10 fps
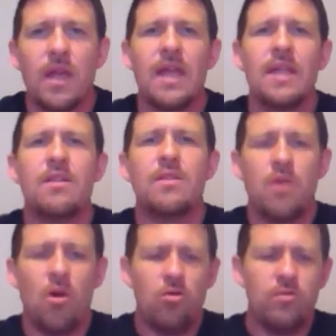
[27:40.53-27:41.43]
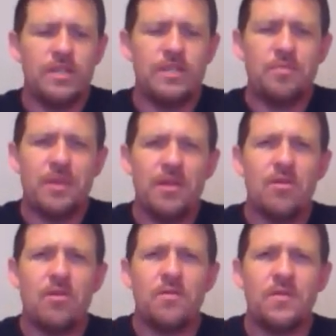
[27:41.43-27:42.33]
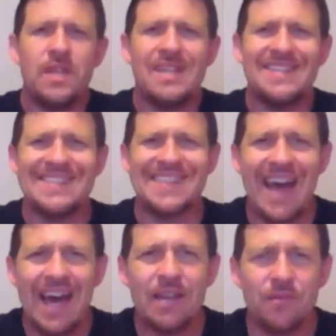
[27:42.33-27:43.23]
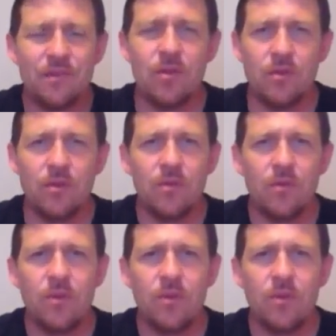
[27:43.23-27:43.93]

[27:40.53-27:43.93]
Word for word: And the Holy Spirit on the inside of you